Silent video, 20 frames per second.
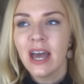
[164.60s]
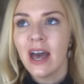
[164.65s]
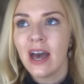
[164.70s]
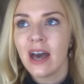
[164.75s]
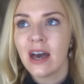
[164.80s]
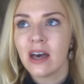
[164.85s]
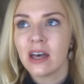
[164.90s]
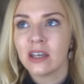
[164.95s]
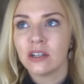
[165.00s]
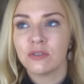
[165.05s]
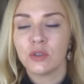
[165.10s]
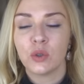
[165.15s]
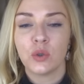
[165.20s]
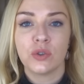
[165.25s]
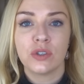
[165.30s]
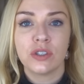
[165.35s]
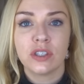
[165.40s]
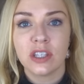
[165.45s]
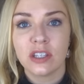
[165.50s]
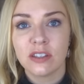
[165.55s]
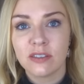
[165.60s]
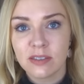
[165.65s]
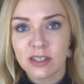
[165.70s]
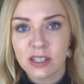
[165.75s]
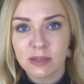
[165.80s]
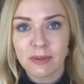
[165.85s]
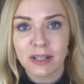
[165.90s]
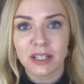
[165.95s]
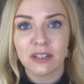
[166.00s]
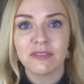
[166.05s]
And of course, the
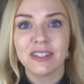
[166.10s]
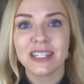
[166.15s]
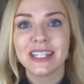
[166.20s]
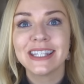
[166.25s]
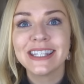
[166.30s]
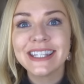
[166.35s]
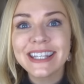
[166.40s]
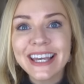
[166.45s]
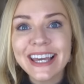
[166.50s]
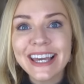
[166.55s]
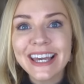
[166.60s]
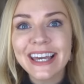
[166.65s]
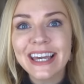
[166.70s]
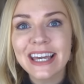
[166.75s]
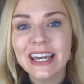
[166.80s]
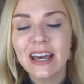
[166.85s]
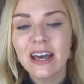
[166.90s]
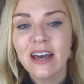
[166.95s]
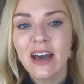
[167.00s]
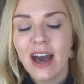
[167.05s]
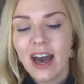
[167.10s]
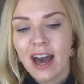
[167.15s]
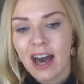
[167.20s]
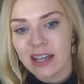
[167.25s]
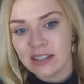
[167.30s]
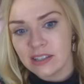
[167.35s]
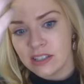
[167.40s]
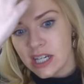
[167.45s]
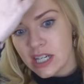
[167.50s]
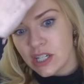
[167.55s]
smell of the sea.
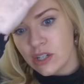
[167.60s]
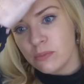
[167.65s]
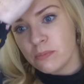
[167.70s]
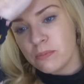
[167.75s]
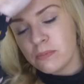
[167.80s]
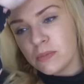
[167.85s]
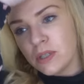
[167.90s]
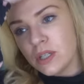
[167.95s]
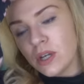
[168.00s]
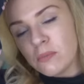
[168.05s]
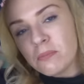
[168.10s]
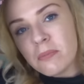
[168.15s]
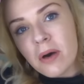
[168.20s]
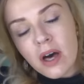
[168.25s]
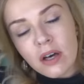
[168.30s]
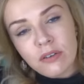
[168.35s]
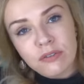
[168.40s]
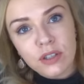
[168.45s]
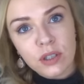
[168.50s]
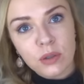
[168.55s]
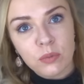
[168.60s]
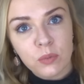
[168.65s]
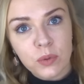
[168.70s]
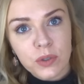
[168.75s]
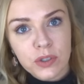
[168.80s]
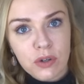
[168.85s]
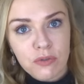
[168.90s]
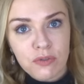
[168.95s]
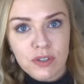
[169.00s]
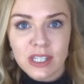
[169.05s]
And I know, you know, perfume
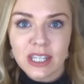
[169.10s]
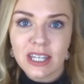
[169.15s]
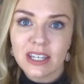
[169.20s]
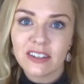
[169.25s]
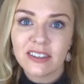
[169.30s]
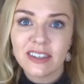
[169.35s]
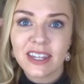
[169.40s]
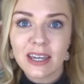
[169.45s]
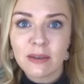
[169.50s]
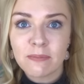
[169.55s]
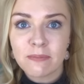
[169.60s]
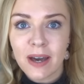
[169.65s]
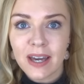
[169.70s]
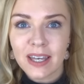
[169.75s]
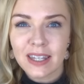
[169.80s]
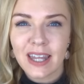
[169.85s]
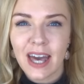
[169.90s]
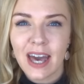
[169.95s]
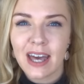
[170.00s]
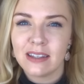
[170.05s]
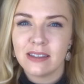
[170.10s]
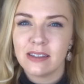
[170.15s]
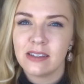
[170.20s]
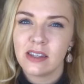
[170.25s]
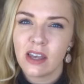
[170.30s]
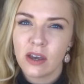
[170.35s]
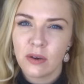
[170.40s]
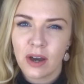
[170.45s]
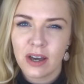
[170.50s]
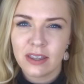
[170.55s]
was obviously a thing back then.
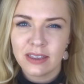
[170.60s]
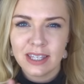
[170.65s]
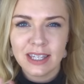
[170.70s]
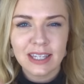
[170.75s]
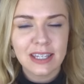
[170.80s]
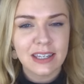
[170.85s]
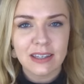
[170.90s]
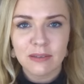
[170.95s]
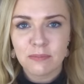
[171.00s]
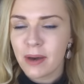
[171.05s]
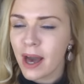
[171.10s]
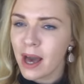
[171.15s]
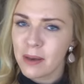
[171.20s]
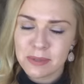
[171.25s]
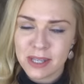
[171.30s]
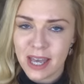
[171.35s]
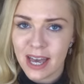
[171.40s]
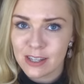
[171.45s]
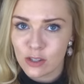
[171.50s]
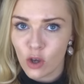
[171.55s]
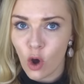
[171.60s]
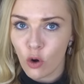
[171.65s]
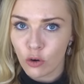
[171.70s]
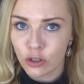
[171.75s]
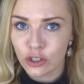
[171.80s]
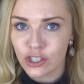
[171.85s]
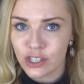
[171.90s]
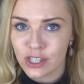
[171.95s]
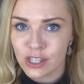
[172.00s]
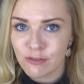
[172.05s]
So I think perhaps it has
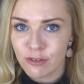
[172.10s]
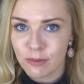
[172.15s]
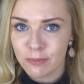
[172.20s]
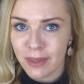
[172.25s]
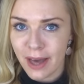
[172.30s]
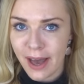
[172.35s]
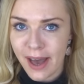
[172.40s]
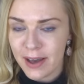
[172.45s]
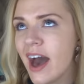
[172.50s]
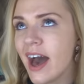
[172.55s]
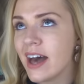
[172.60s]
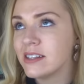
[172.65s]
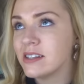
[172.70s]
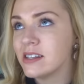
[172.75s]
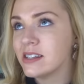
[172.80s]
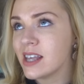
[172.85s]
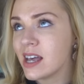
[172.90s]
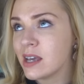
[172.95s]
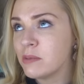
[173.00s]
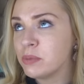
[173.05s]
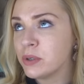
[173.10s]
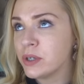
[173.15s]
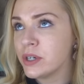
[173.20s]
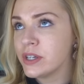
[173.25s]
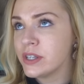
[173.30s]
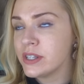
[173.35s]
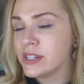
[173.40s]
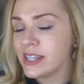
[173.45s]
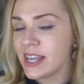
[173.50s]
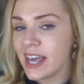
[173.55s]
origins from that. And
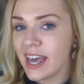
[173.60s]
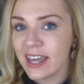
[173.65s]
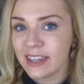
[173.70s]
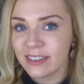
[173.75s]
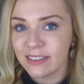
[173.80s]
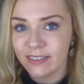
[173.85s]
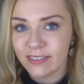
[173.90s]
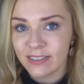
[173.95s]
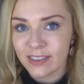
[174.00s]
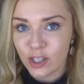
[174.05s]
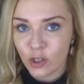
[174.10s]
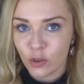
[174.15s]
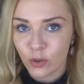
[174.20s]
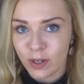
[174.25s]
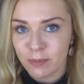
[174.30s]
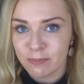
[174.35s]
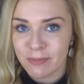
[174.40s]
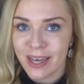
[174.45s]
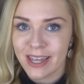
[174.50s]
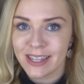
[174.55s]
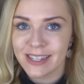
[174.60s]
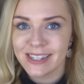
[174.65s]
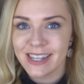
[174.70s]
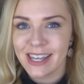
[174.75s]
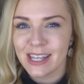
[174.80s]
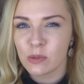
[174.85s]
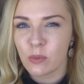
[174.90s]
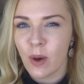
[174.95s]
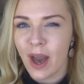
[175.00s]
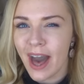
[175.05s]
Cyprus in the Greek myth
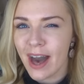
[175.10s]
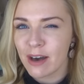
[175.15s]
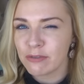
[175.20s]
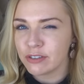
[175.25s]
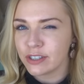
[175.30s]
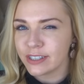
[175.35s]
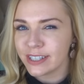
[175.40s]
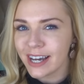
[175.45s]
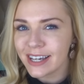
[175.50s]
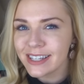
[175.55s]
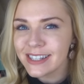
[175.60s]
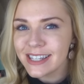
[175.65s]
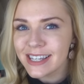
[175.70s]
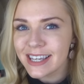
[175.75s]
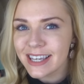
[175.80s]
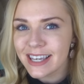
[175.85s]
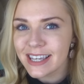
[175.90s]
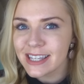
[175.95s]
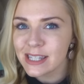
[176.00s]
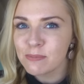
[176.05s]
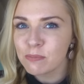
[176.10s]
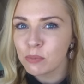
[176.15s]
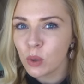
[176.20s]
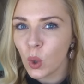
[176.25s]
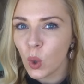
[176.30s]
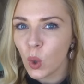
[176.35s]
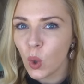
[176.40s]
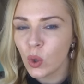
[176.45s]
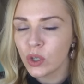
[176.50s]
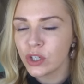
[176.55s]
is where Aphrodite is
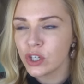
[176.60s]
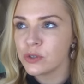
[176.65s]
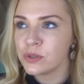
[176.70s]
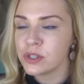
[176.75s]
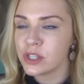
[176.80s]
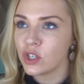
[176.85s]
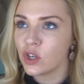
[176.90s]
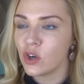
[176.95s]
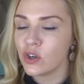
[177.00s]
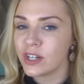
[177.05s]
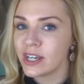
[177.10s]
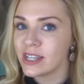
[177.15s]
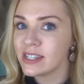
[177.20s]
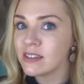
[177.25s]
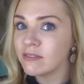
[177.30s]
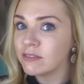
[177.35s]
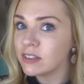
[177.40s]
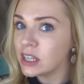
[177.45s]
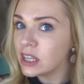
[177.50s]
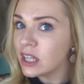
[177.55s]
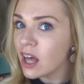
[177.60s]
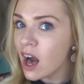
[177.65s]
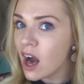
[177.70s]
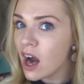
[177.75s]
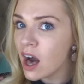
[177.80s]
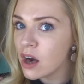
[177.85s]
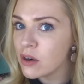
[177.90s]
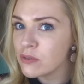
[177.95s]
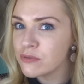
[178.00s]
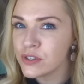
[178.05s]
born, who's the goddess of
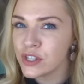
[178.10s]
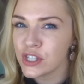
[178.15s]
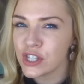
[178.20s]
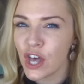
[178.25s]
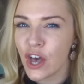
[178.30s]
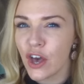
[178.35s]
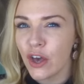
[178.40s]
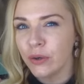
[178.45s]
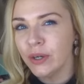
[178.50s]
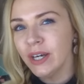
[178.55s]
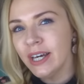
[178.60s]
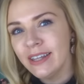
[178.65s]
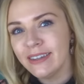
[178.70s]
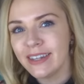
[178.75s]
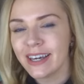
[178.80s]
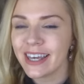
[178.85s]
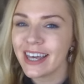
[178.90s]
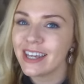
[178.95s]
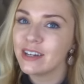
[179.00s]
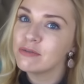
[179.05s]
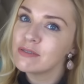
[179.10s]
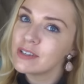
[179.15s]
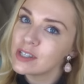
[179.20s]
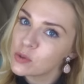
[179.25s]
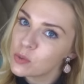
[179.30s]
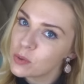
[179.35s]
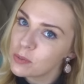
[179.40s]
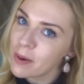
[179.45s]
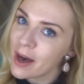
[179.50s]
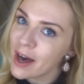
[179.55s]
love. So that kind of
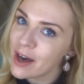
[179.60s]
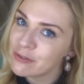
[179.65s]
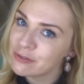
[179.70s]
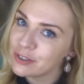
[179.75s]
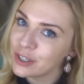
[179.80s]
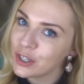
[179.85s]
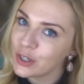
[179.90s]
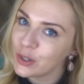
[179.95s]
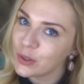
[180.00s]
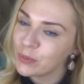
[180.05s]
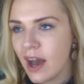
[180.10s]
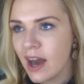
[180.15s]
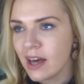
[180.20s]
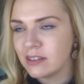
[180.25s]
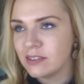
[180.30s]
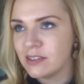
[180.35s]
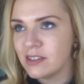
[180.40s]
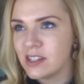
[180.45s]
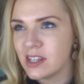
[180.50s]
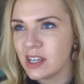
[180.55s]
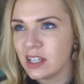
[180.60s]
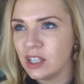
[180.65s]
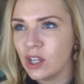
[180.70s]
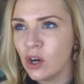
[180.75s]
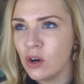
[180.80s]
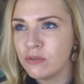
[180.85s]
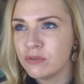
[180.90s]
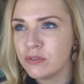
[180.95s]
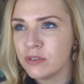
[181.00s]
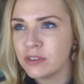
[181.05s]
fits with perfume. And a
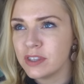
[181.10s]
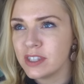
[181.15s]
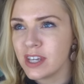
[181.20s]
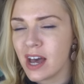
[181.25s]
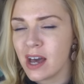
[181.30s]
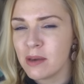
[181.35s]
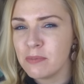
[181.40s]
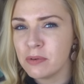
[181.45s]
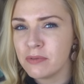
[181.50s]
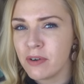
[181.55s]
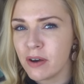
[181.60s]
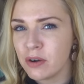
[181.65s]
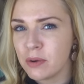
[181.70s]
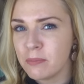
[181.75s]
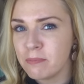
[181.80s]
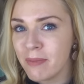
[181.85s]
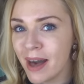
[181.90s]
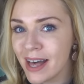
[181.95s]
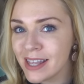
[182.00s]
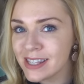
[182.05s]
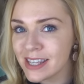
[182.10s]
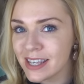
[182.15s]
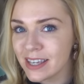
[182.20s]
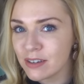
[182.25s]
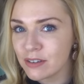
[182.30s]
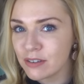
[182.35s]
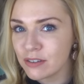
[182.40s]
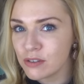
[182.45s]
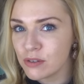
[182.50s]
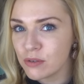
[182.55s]
lot of the type of
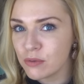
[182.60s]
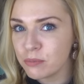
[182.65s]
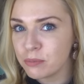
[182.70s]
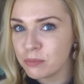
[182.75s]
aromatic